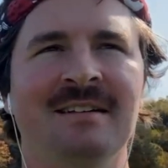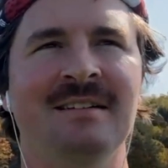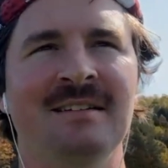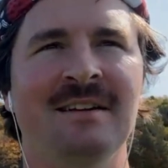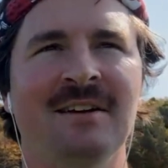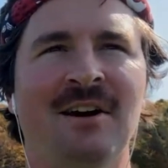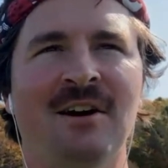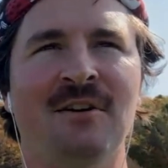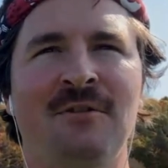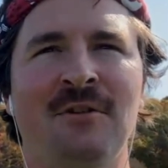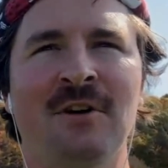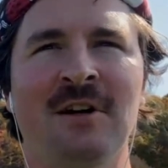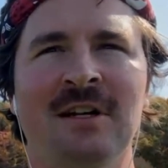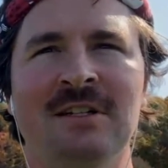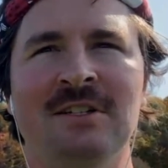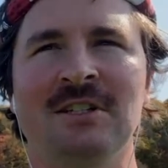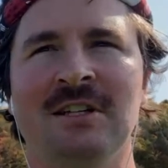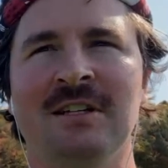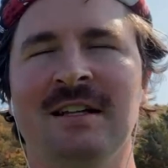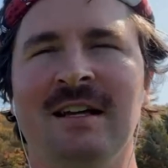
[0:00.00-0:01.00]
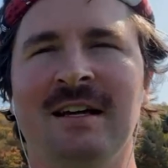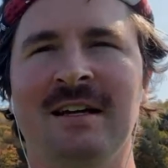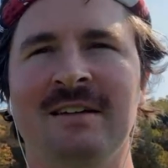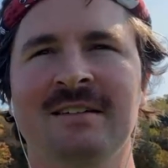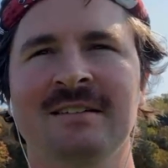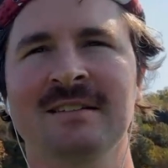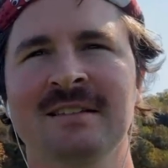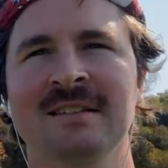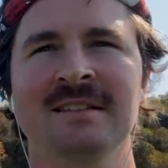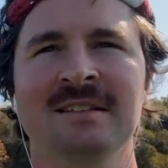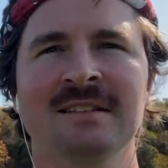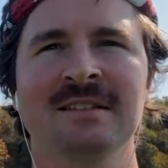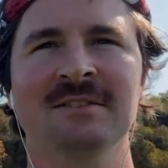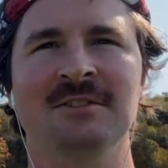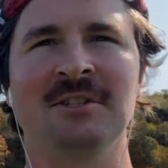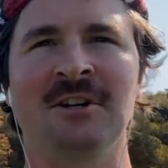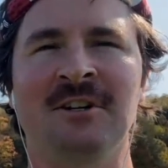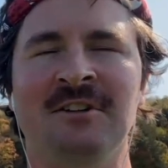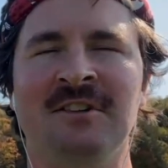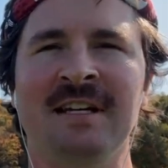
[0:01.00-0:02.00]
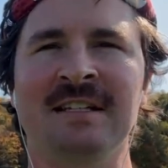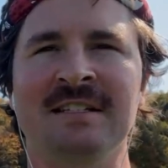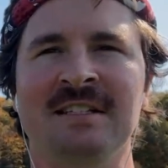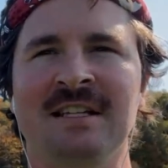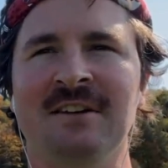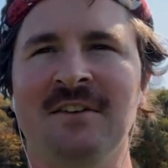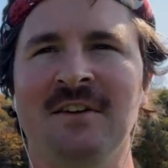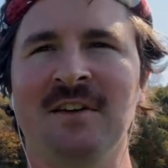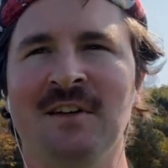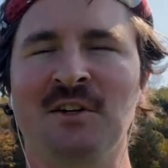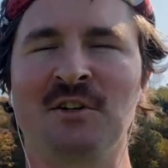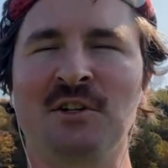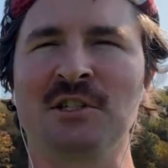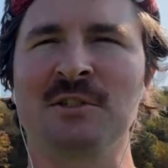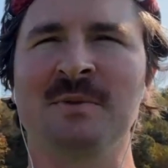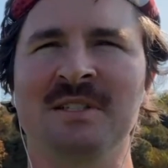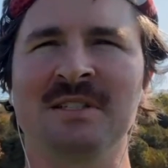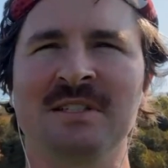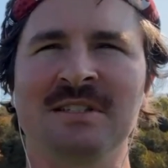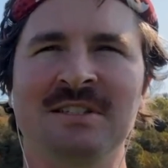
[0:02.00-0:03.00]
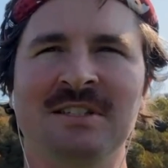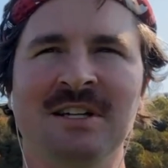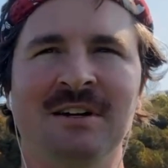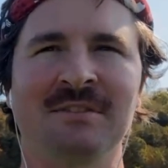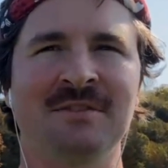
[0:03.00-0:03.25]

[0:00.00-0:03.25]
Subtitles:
our fridge and like during Thanksgiving and Christmas and stuff.